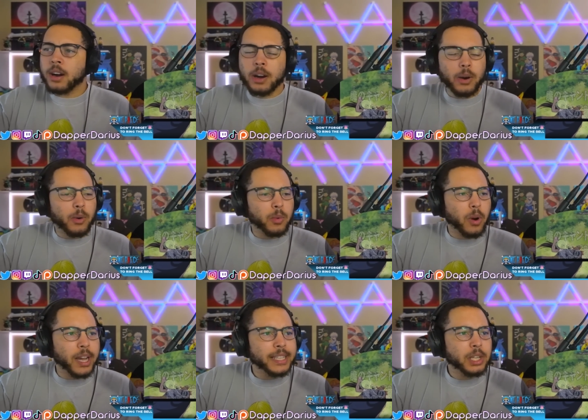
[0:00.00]
All
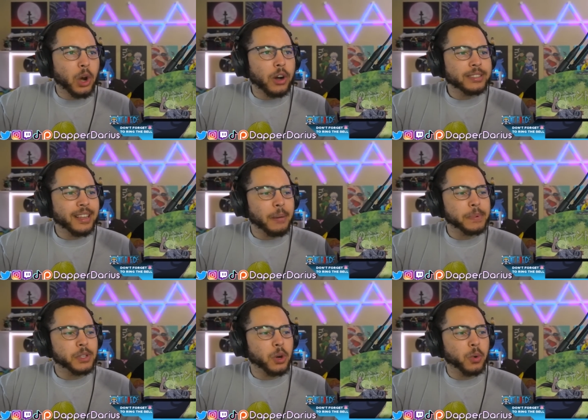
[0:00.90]
right, on to
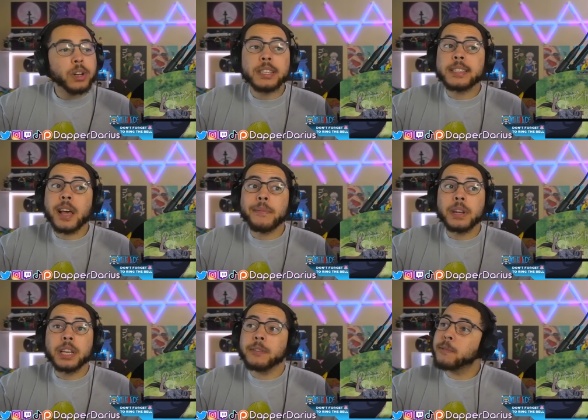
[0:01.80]
episode
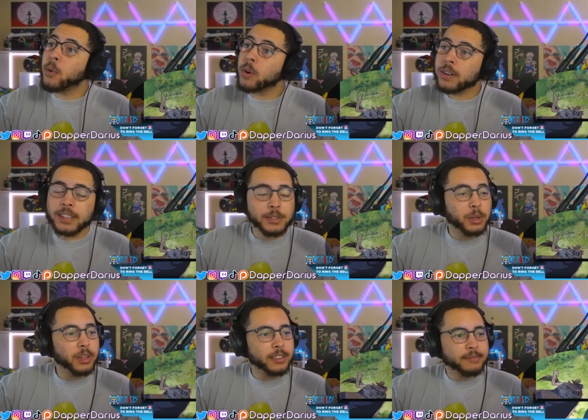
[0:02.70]
74. Let's
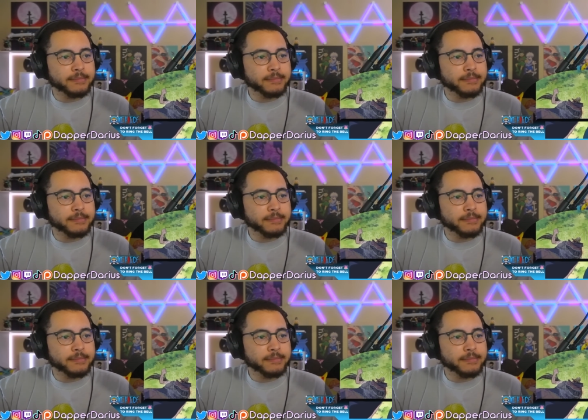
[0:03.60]
do it.